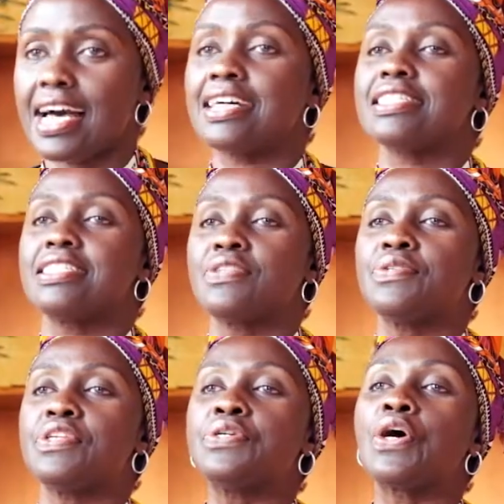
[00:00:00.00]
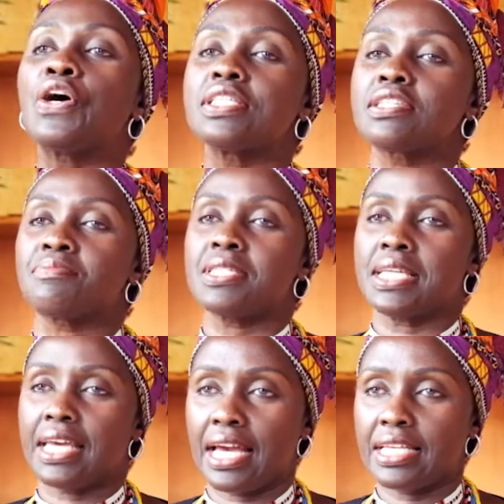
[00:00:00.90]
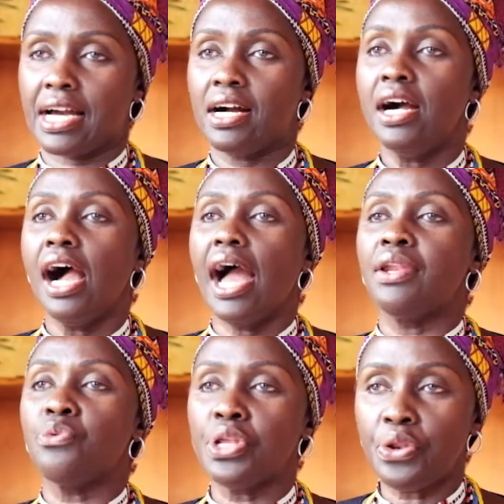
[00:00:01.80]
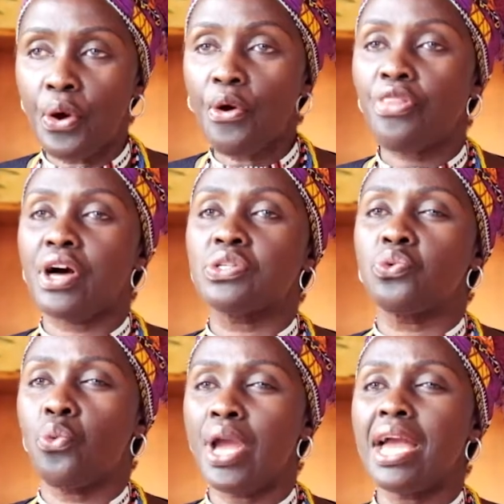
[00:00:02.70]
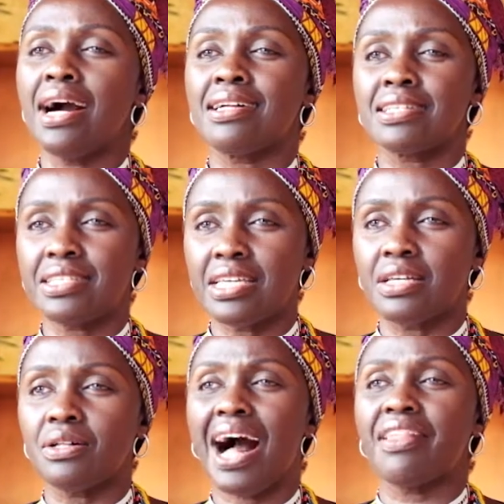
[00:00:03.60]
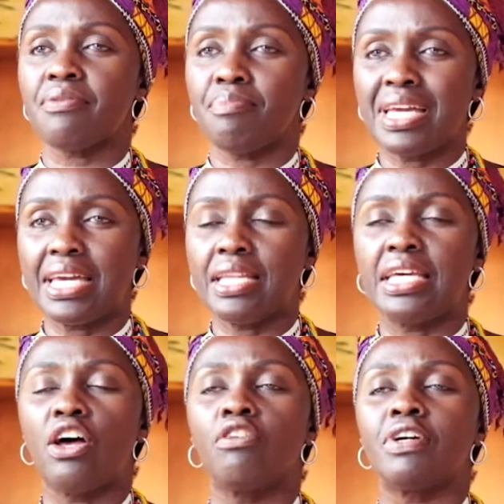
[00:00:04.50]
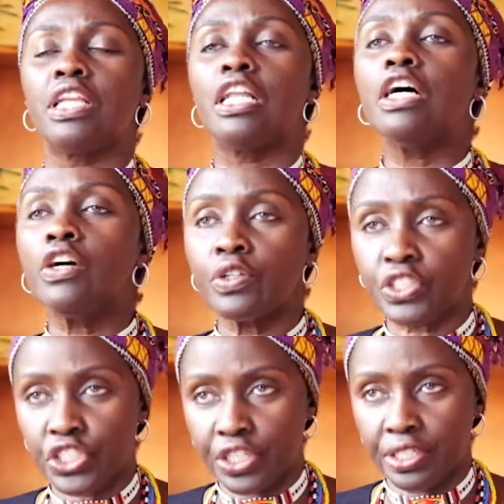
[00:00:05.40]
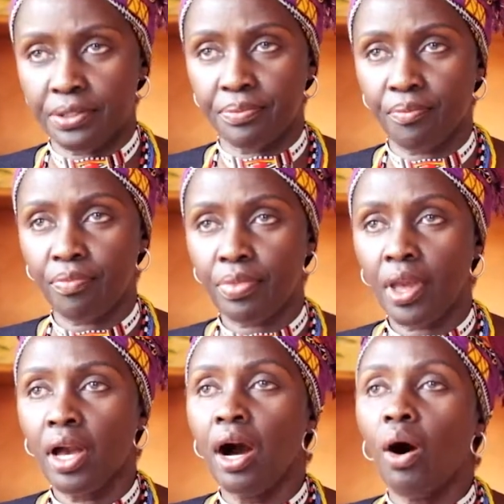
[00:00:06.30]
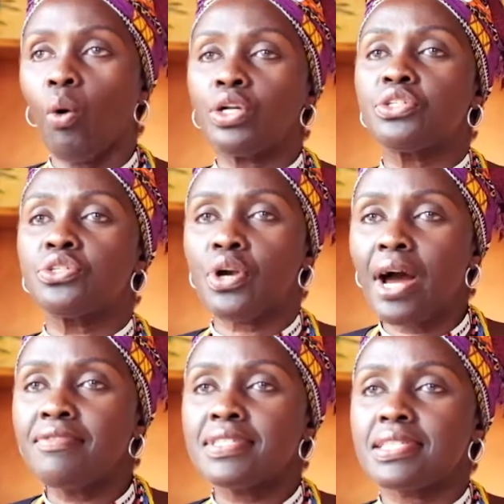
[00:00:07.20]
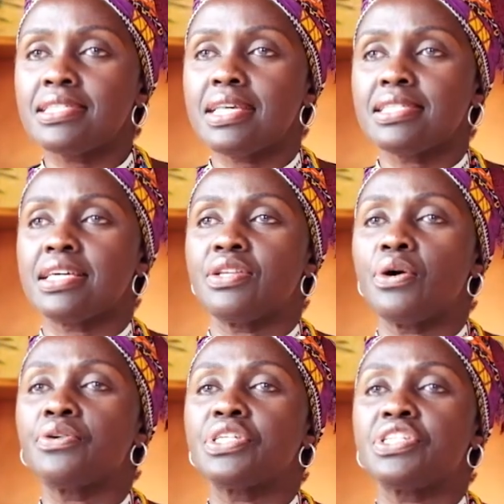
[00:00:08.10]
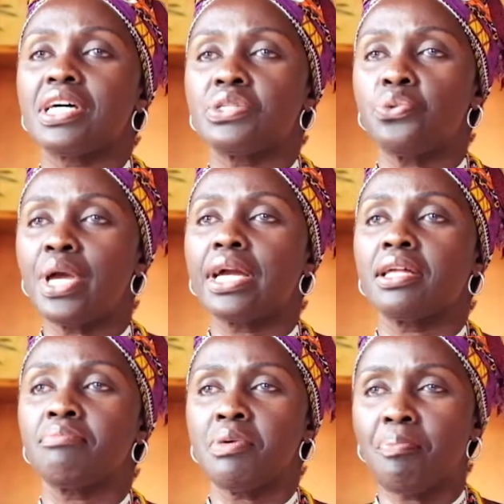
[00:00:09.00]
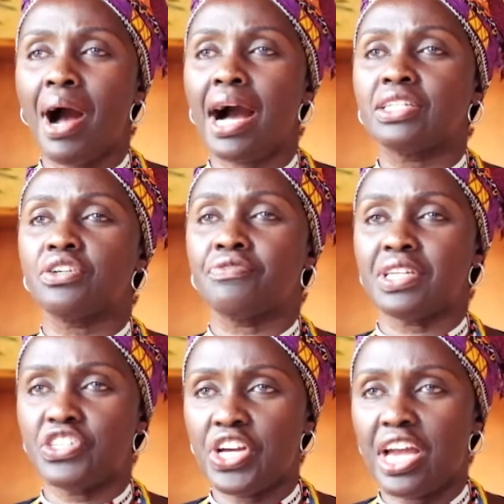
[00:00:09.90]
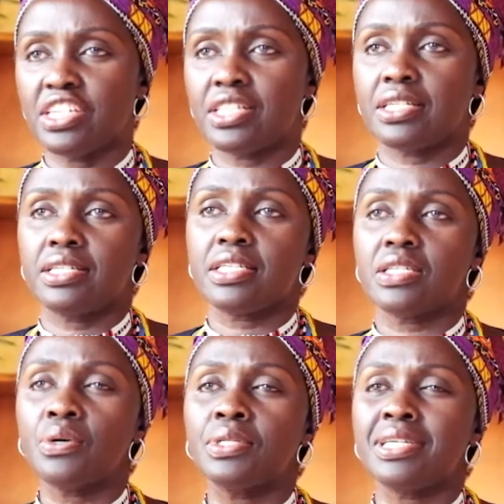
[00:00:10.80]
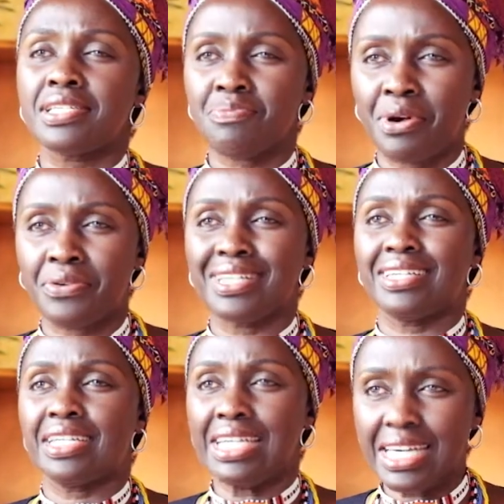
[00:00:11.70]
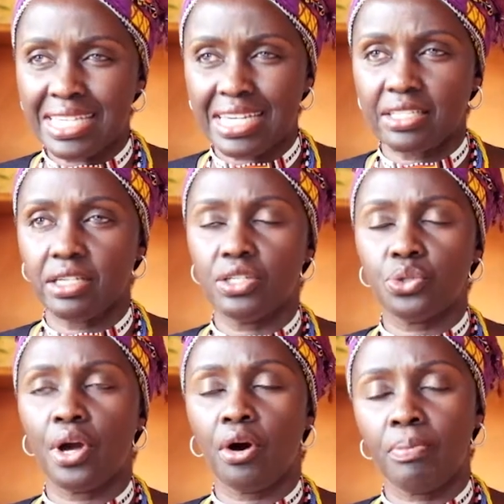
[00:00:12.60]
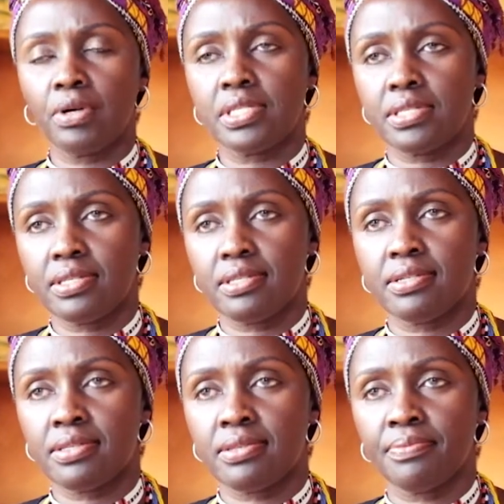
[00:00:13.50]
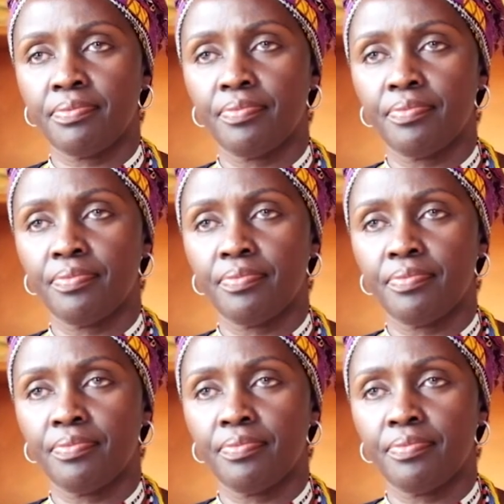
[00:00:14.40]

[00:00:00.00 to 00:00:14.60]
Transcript: are still new concepts in Kenya, and we know that we are still at the beginning of a long journey. What drives us is the knowledge that we can be part of the change that is so desperately needed to help our sisters.